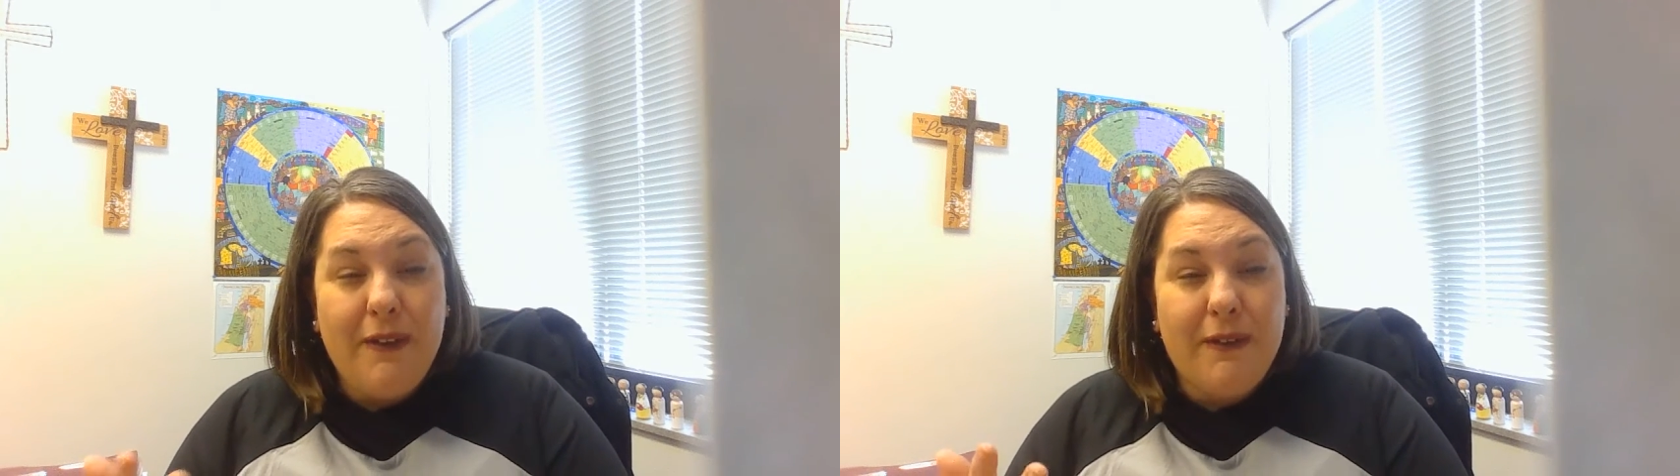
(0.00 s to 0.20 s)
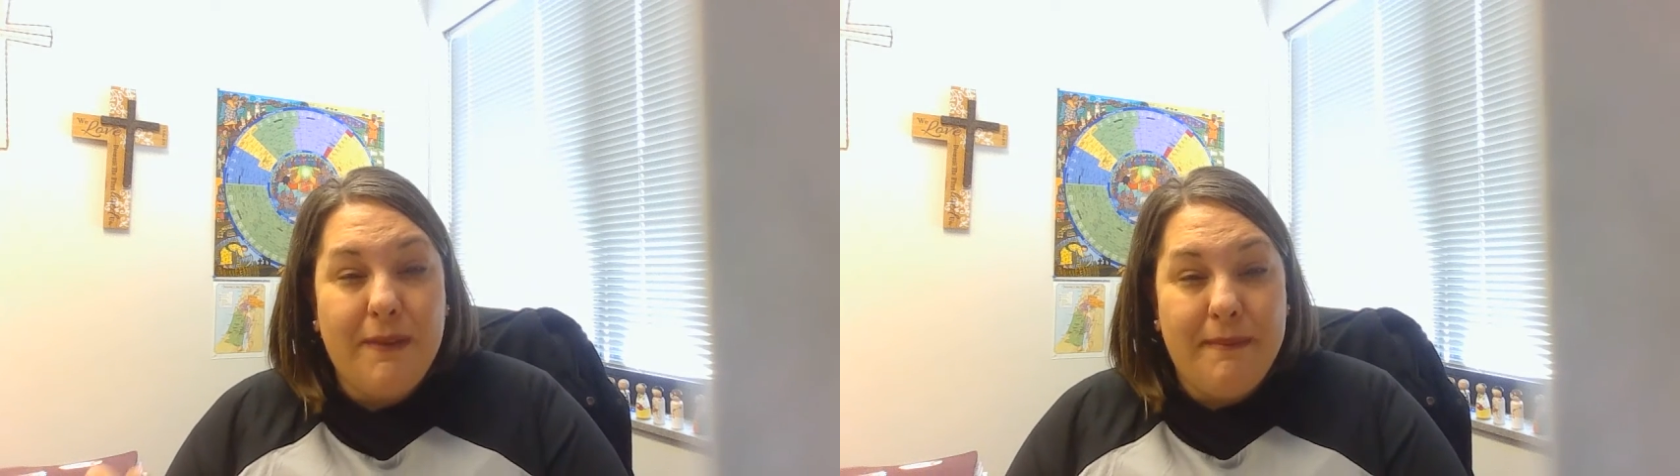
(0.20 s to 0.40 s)

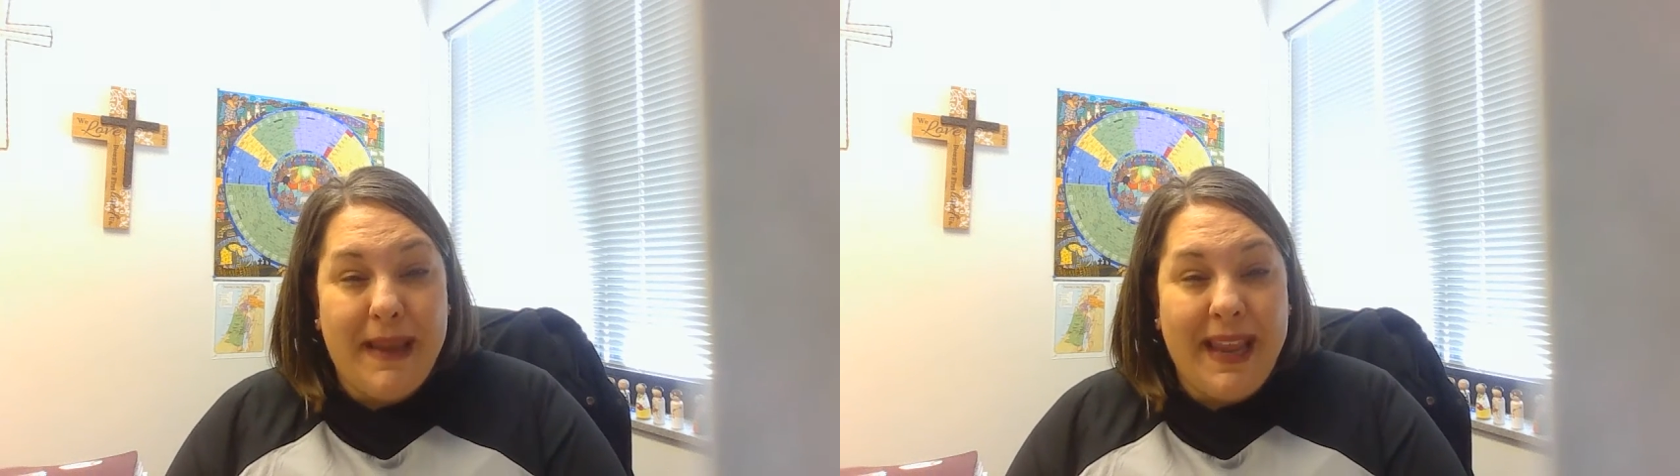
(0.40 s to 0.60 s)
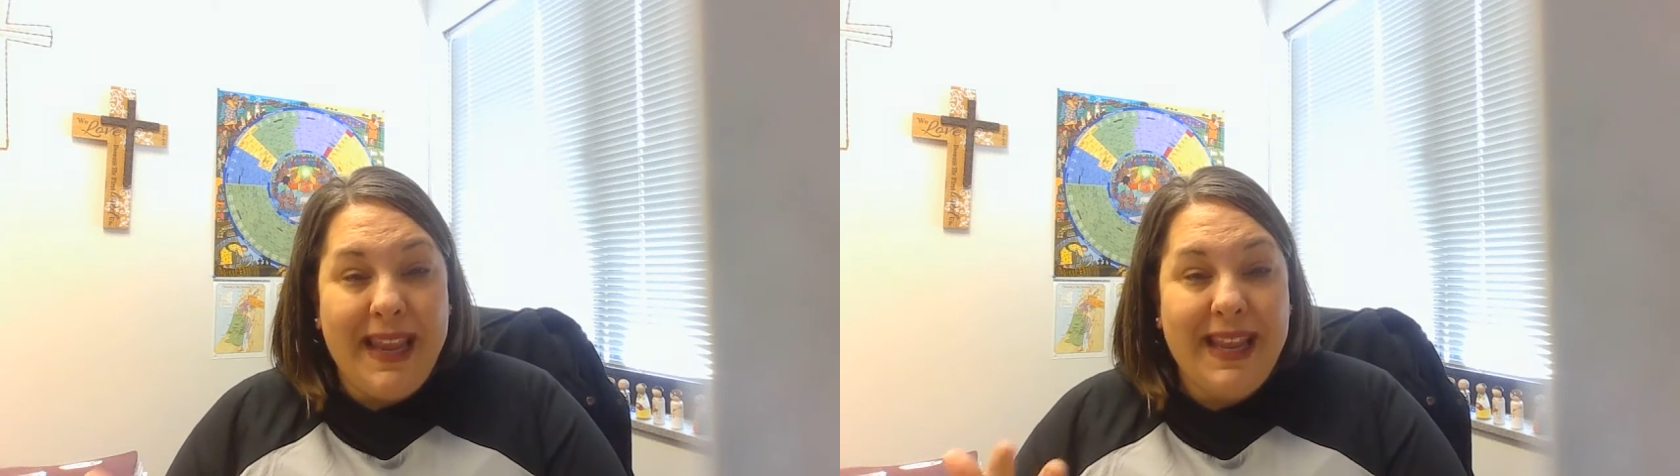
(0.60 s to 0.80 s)
from
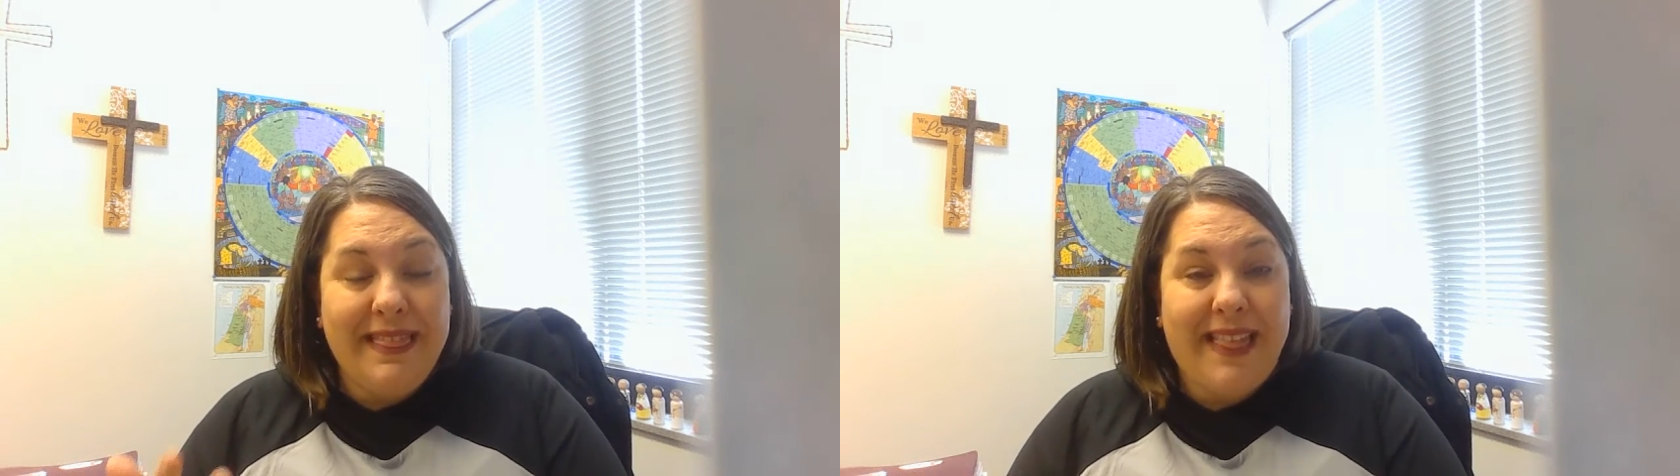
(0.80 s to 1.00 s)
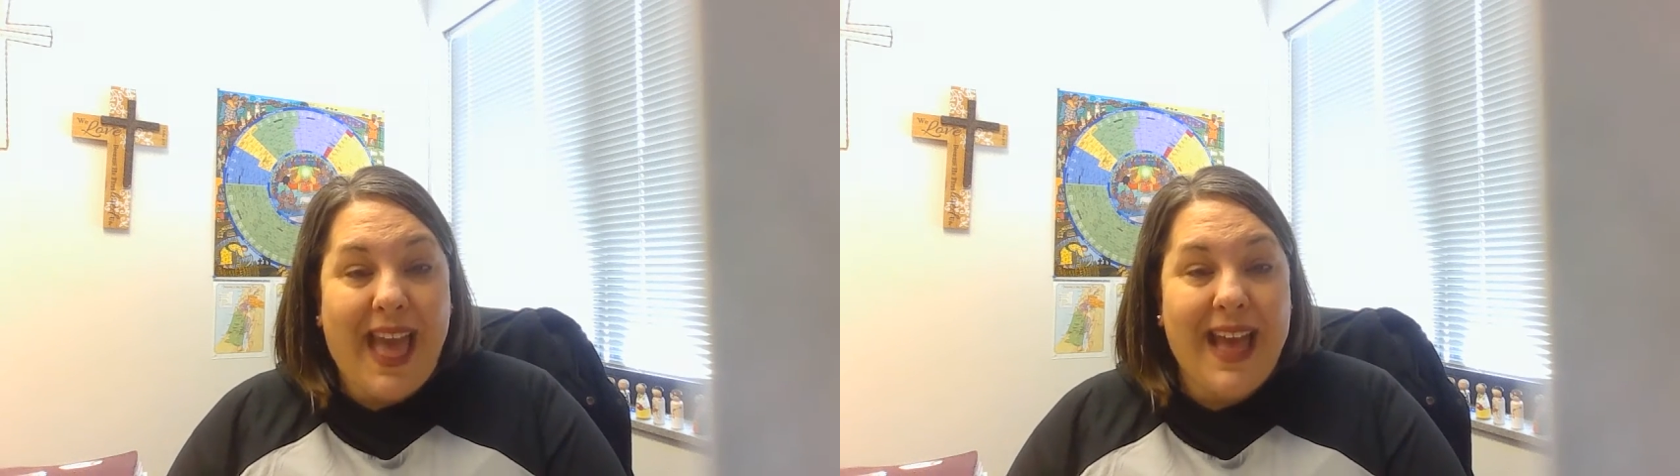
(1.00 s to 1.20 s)

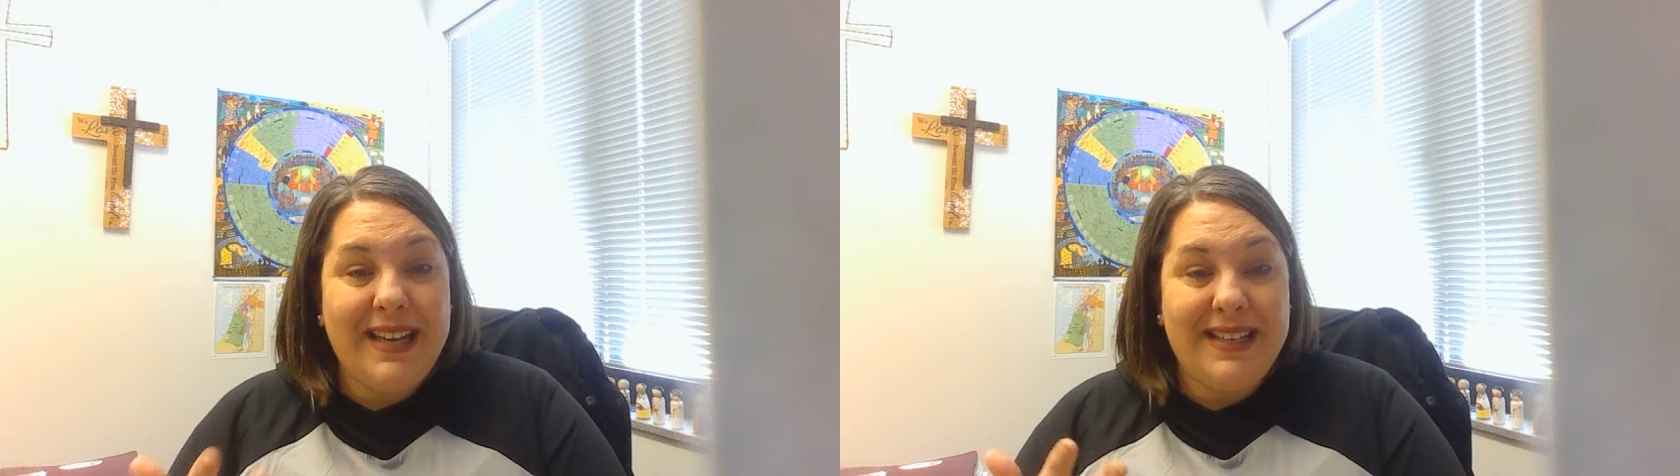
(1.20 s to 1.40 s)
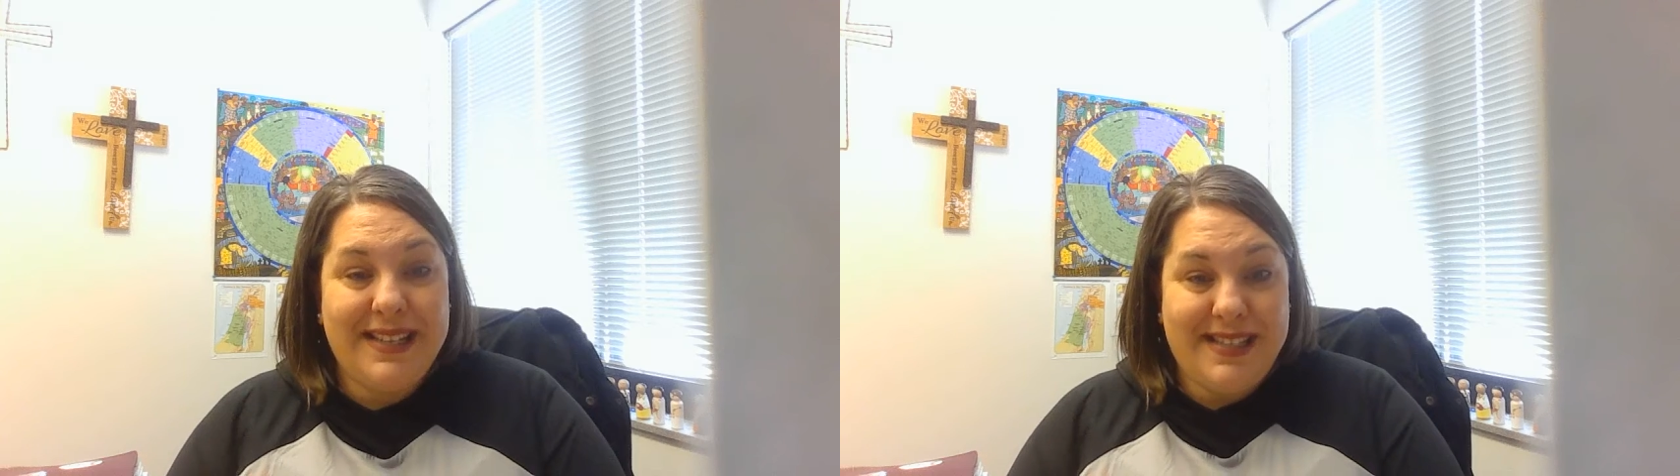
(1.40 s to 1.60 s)
making
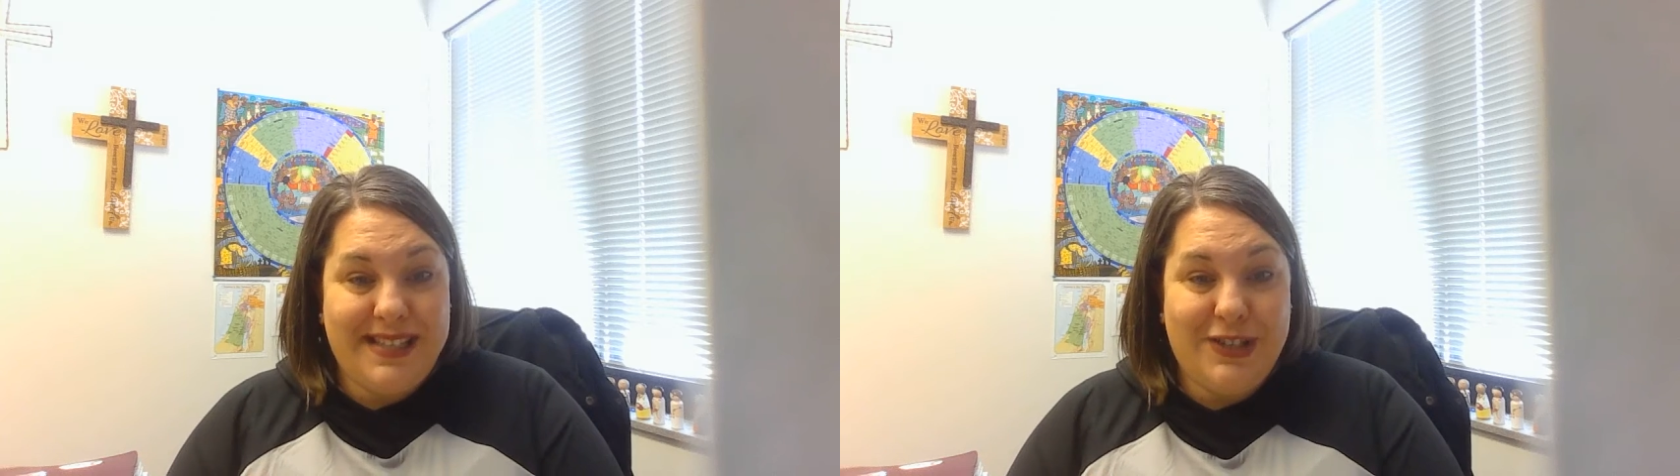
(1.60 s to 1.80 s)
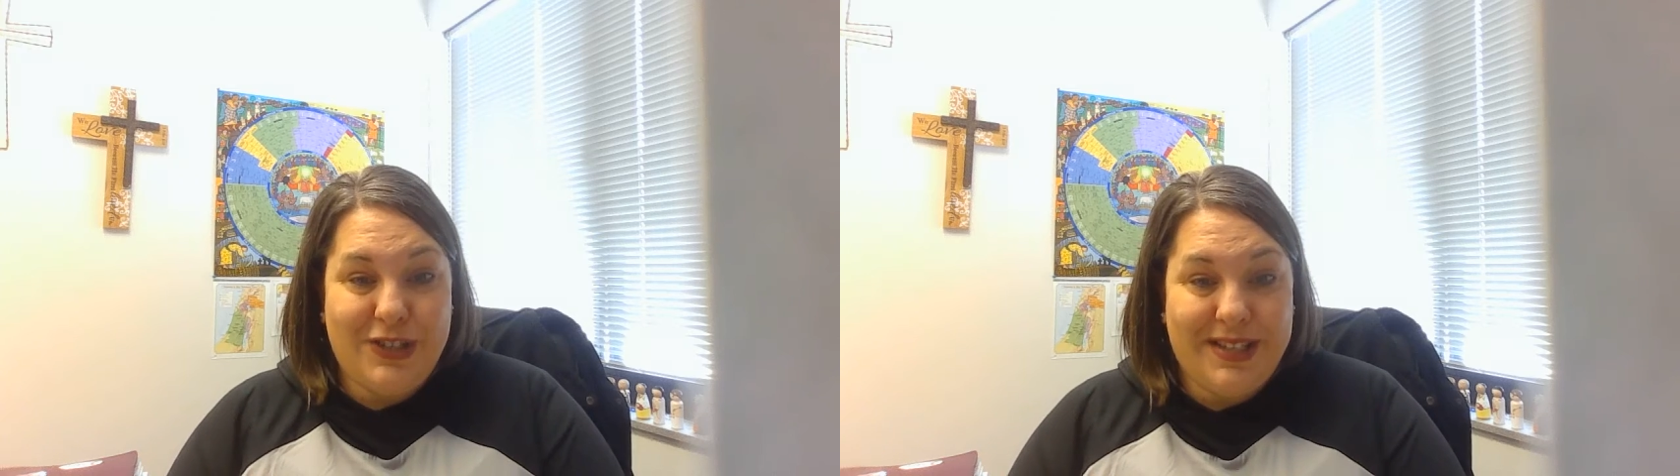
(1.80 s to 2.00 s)
that
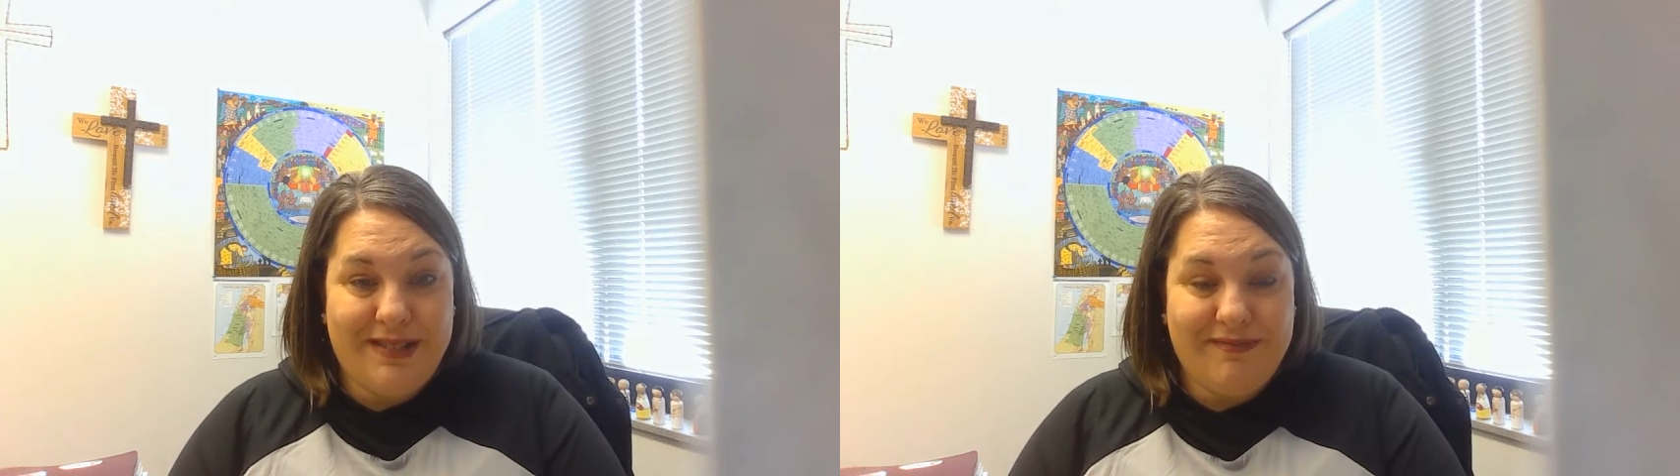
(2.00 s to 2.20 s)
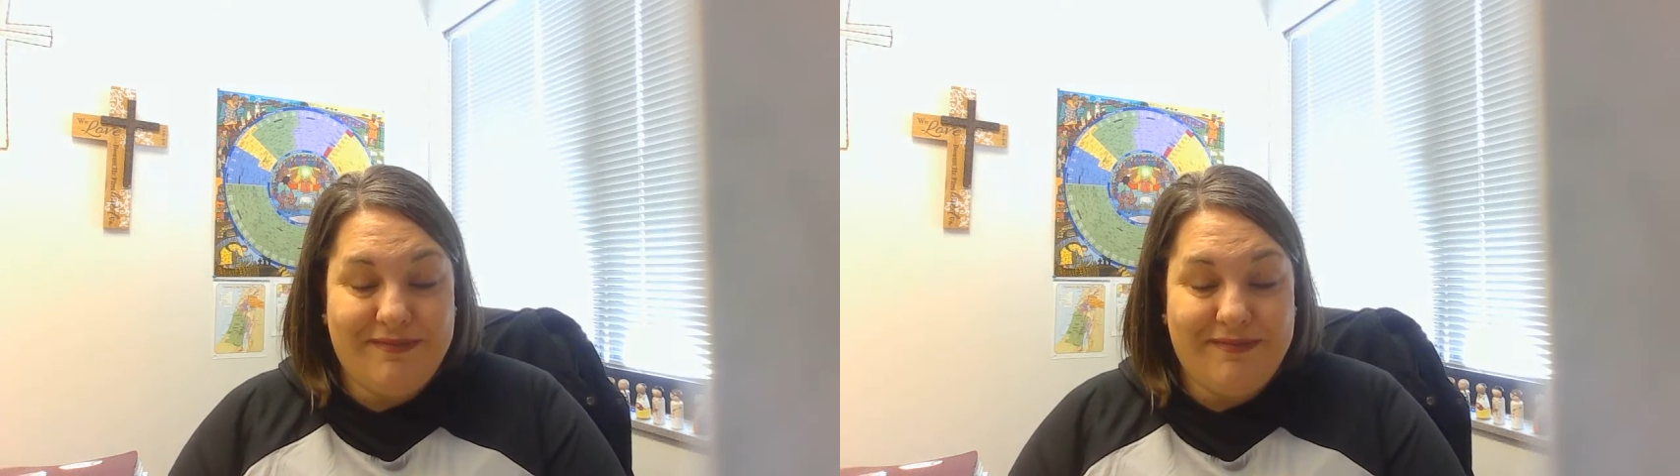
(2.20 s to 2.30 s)
decision.